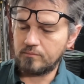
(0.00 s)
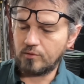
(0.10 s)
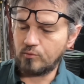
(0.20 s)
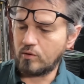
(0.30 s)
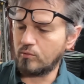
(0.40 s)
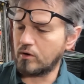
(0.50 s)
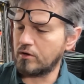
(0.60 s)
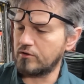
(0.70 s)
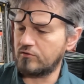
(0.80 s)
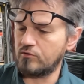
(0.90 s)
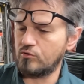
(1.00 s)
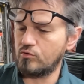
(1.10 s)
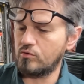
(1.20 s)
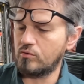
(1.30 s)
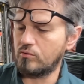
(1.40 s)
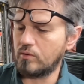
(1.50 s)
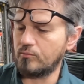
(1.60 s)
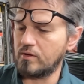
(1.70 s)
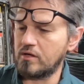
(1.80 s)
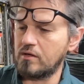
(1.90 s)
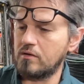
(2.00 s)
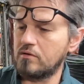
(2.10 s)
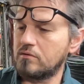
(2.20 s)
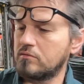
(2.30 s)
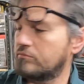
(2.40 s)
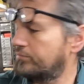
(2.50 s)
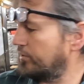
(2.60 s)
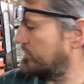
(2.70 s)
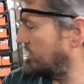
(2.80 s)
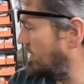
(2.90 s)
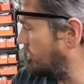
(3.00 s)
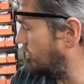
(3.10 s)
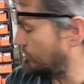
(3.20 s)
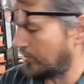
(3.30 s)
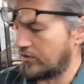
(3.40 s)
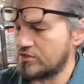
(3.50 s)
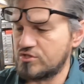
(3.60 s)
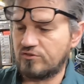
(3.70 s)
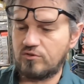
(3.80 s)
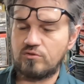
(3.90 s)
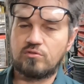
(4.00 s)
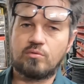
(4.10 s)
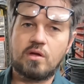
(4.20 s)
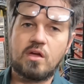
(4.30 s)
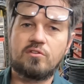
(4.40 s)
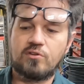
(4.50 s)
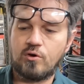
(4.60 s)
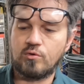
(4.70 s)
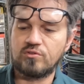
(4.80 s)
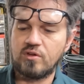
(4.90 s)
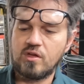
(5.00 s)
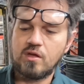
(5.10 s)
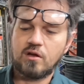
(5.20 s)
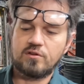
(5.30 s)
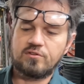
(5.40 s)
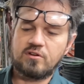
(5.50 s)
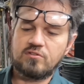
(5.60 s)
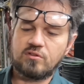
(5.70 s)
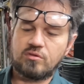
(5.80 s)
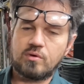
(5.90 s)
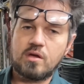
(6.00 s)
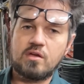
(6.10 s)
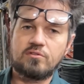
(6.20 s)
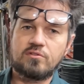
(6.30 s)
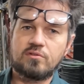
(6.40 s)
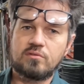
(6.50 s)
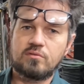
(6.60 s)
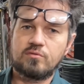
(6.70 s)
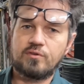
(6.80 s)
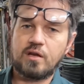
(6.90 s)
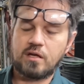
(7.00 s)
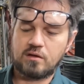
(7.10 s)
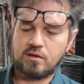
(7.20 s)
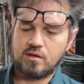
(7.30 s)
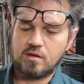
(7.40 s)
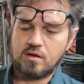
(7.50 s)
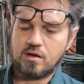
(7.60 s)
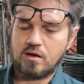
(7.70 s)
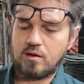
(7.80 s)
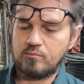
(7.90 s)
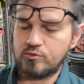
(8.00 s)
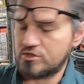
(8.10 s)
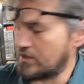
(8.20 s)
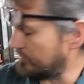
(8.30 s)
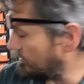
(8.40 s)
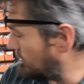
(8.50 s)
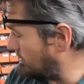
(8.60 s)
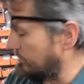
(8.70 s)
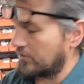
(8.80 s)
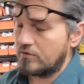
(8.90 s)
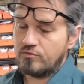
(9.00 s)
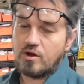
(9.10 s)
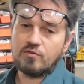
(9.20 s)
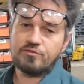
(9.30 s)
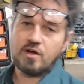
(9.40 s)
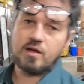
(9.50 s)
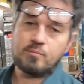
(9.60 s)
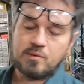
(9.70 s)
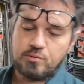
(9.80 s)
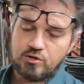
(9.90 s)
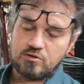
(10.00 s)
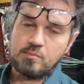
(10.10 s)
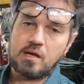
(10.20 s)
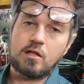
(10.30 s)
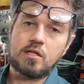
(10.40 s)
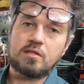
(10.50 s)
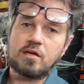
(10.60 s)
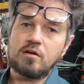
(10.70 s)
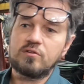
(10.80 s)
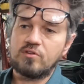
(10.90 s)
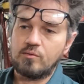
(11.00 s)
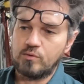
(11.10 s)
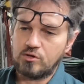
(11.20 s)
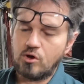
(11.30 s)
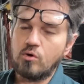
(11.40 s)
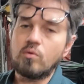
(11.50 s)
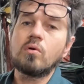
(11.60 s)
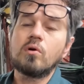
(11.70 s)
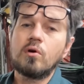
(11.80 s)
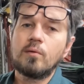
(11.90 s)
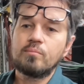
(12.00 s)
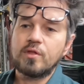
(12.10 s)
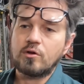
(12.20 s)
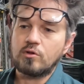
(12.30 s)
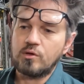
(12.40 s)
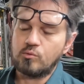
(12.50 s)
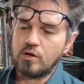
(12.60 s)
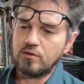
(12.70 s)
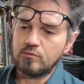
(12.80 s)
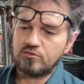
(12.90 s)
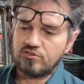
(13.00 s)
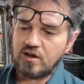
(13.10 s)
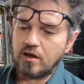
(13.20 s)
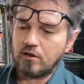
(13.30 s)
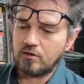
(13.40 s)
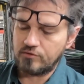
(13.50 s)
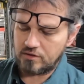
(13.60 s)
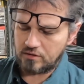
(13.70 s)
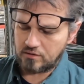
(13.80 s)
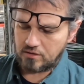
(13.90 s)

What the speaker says: But what we're going to do when we put it together is we're going to just use 3/8 hose, because it is a 3/8 fitting, which that was another thing to verify by putting the male in there, is that we know not only what style of it